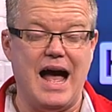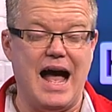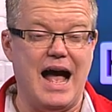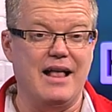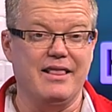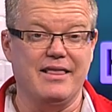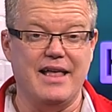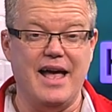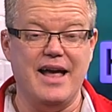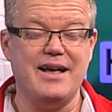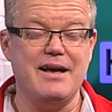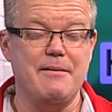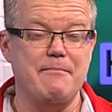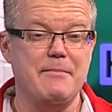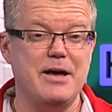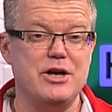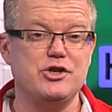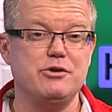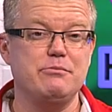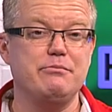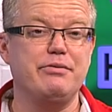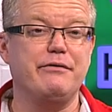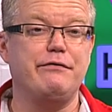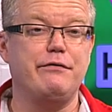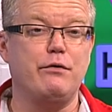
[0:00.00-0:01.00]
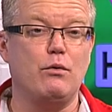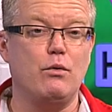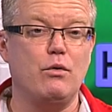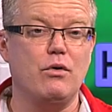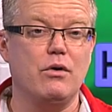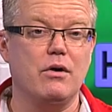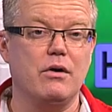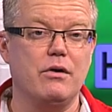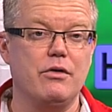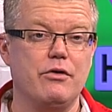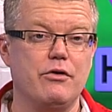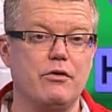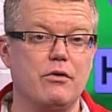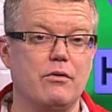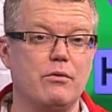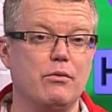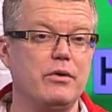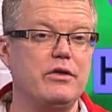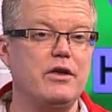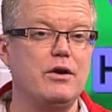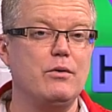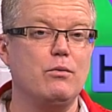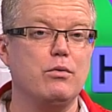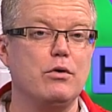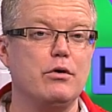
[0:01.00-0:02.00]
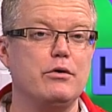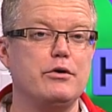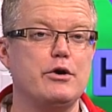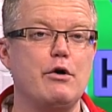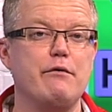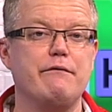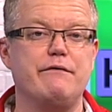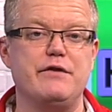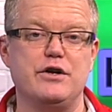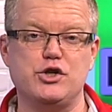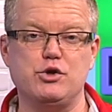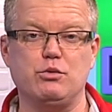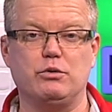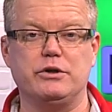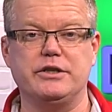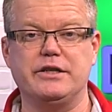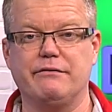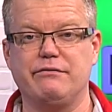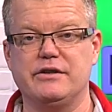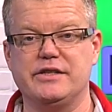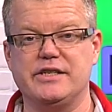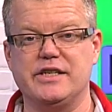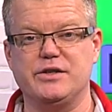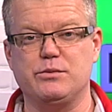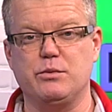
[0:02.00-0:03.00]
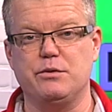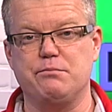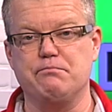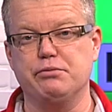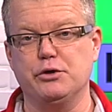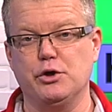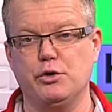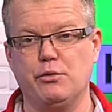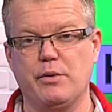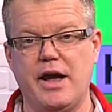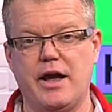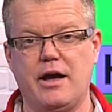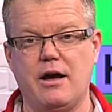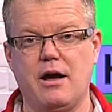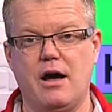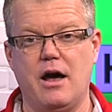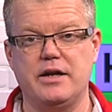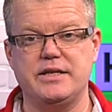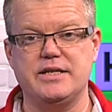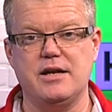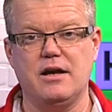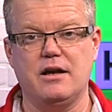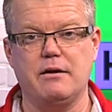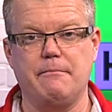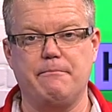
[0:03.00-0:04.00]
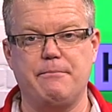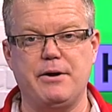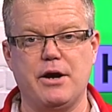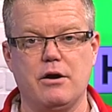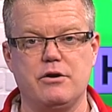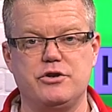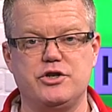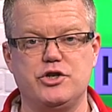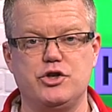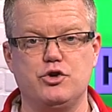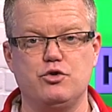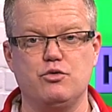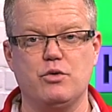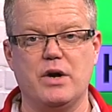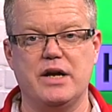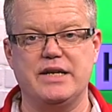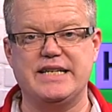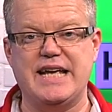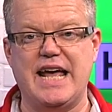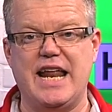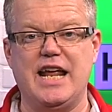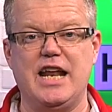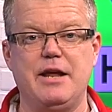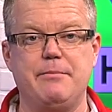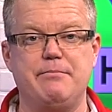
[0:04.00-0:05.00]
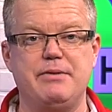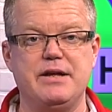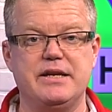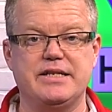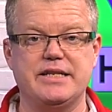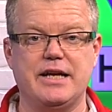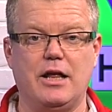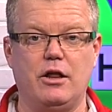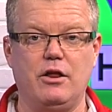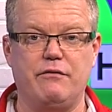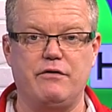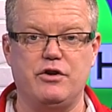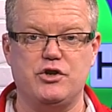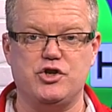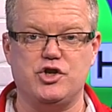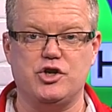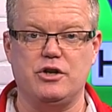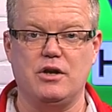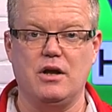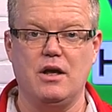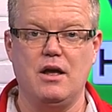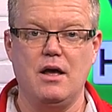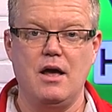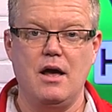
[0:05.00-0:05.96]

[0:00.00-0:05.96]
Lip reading: like I mentioned before, there really were no visual differences with Blu-ray content compared to a 1080p television.